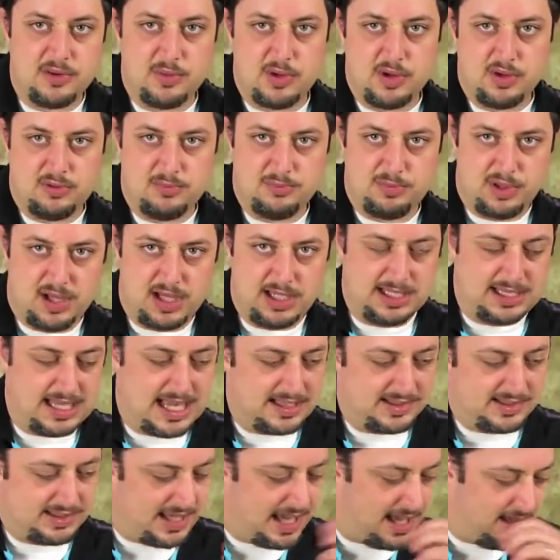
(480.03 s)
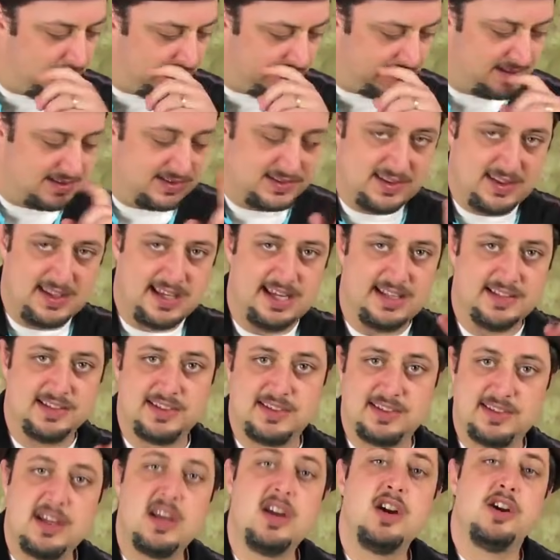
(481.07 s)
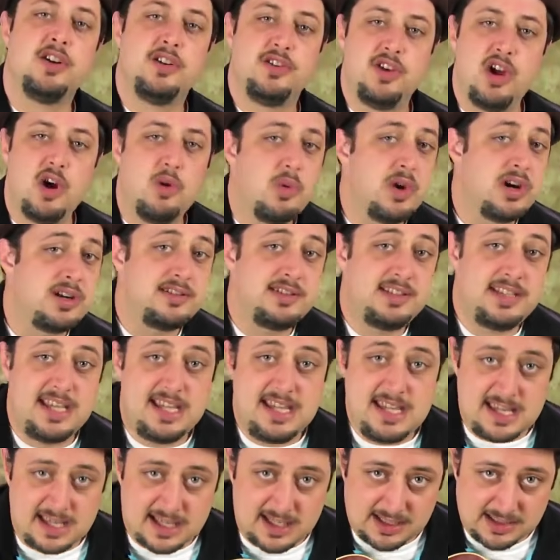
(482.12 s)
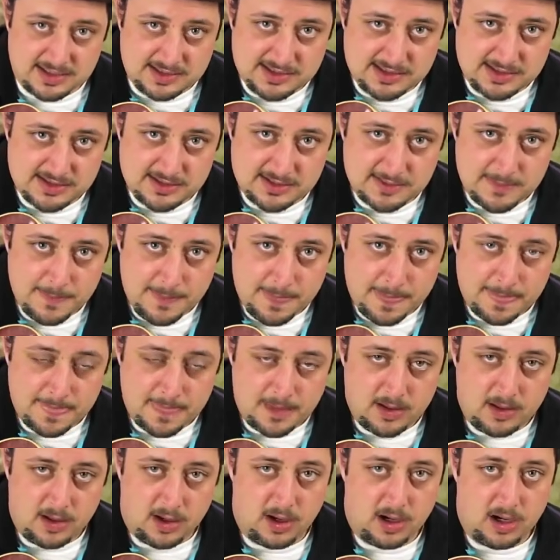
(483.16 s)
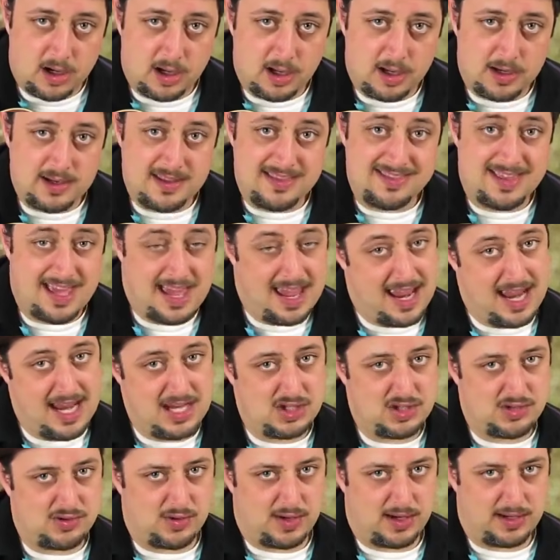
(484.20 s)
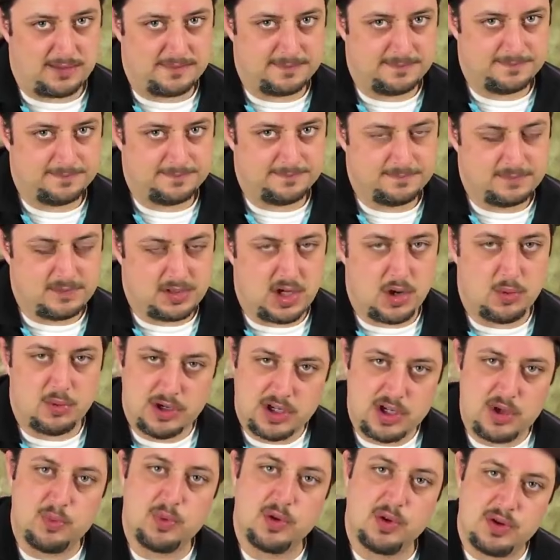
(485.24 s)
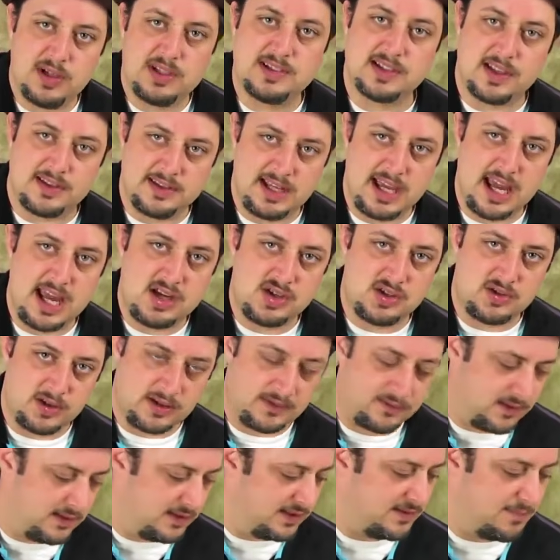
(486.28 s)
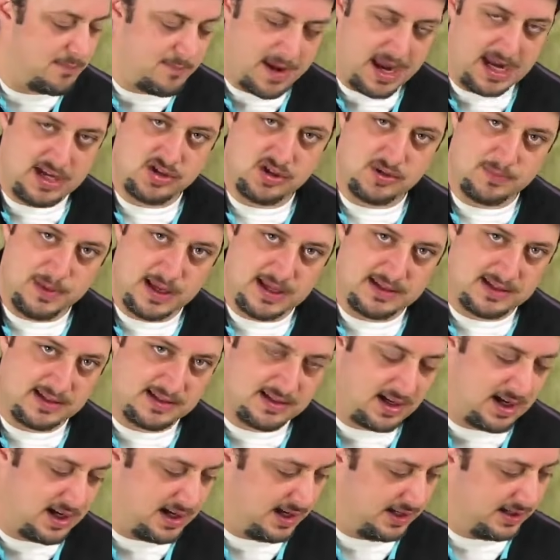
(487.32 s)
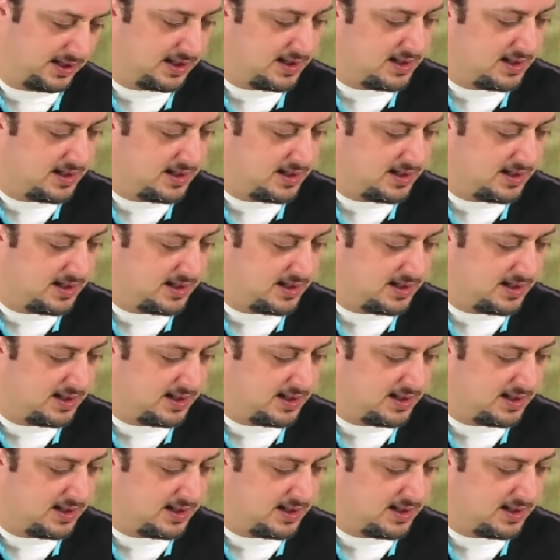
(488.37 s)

the root and plugging that scale in, is this. Know where D is on the A string. Know where your root is on the A string for this major pentatonic.